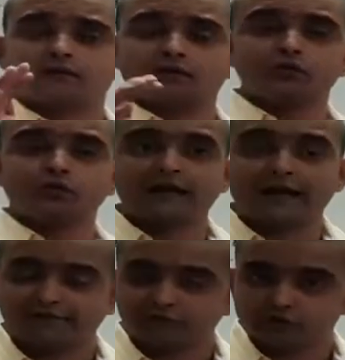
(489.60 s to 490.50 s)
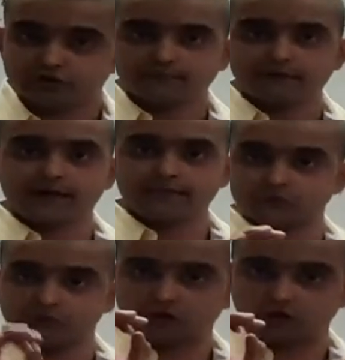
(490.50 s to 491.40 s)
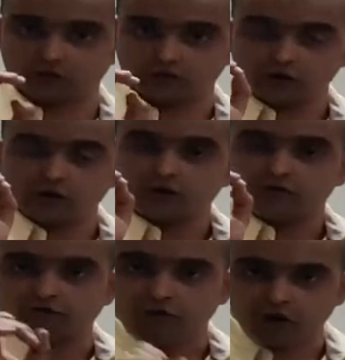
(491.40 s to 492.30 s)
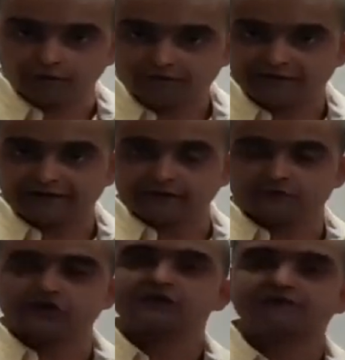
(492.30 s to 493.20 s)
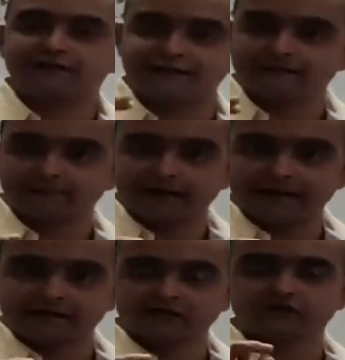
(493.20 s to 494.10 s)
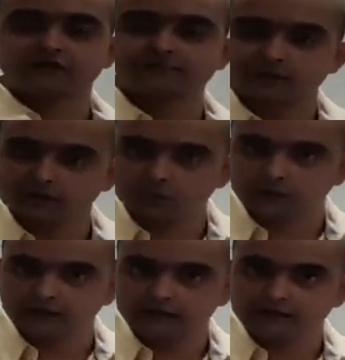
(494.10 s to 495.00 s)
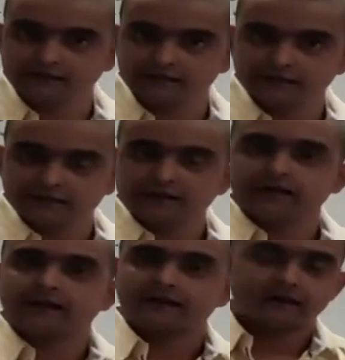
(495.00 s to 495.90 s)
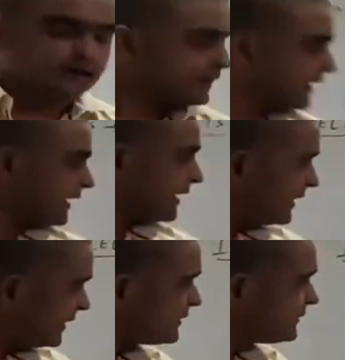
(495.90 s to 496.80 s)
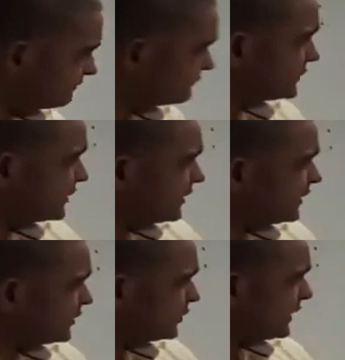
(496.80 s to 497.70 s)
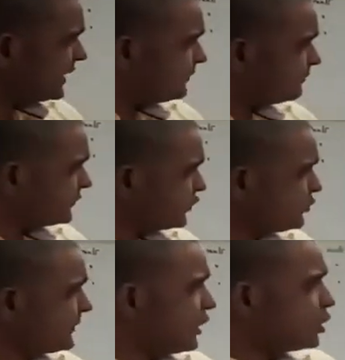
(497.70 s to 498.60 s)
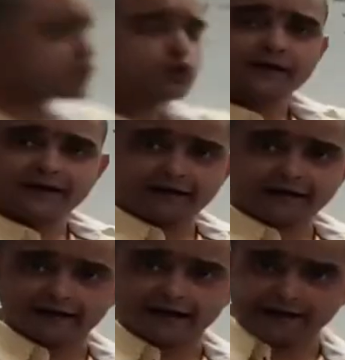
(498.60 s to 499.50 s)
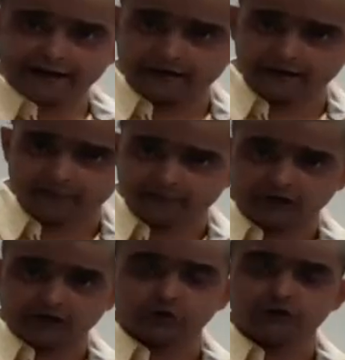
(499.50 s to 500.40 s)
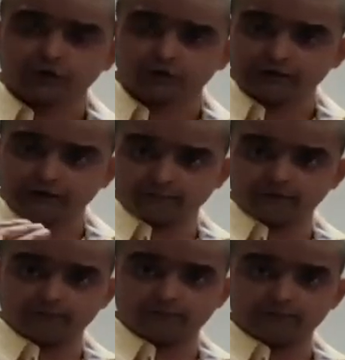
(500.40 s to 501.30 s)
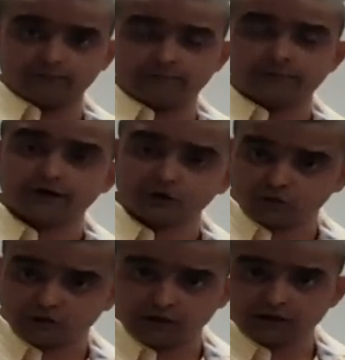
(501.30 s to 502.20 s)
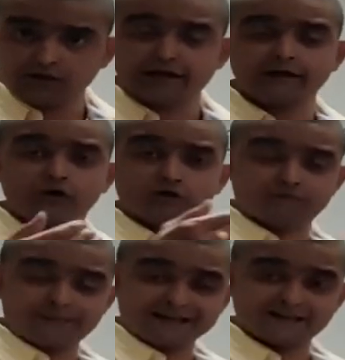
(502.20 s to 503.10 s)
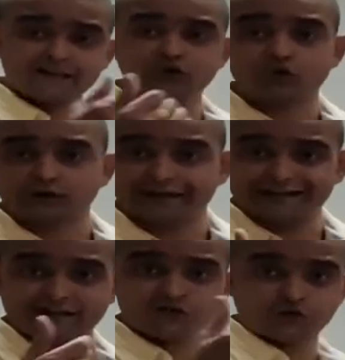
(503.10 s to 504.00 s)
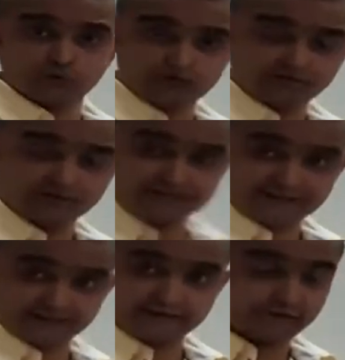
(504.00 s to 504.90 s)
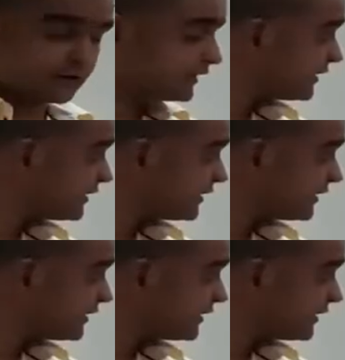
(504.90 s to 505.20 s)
you will have to sometimes work on form filling, which is fill in the blanks in simple words. And well, you may also get a diagram that you need to label depending on the kind of passage or text you have received.